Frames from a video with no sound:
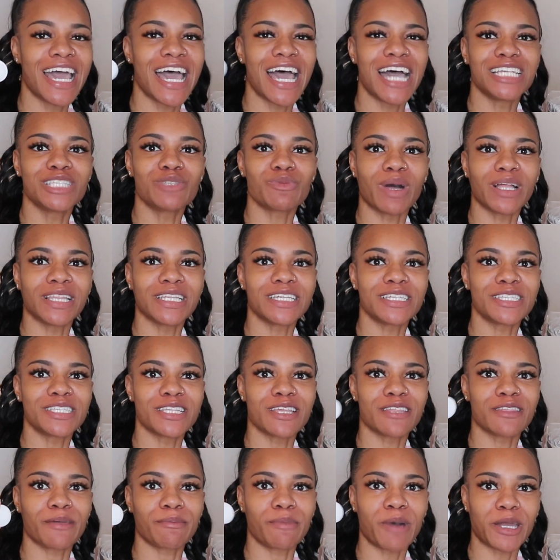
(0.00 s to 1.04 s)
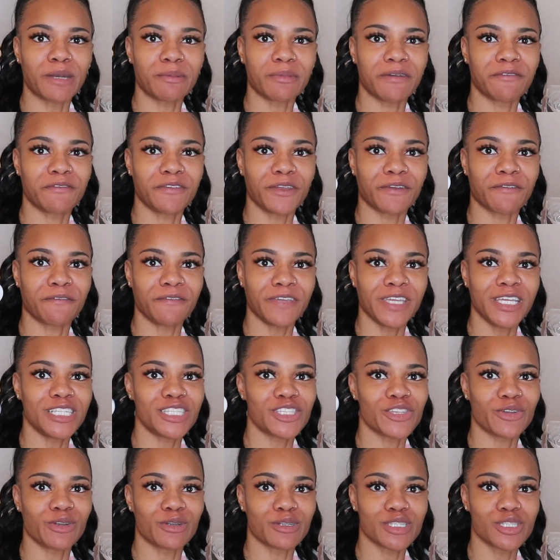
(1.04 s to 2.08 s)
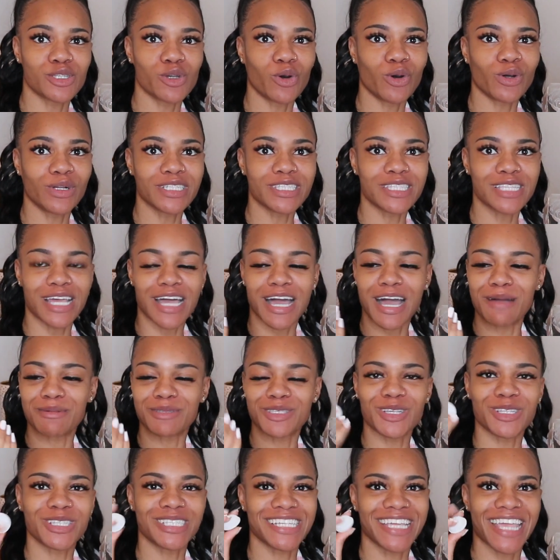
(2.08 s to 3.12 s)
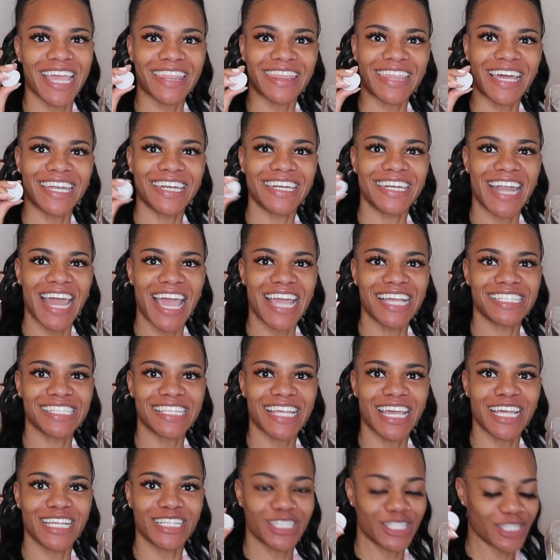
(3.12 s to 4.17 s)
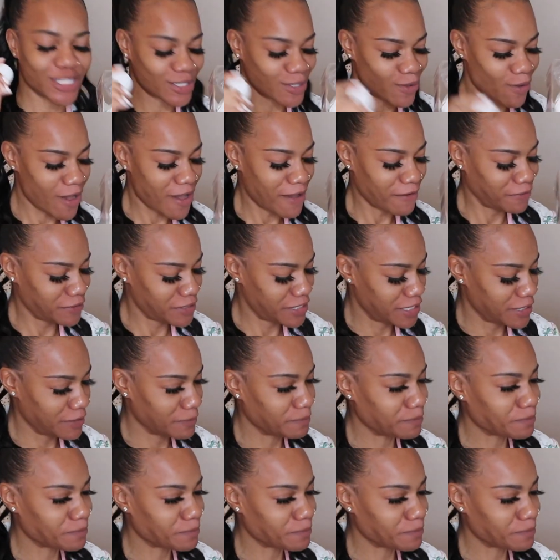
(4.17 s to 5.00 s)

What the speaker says: as well as the bottom of your feet, so your soles, so to get that nice and soft.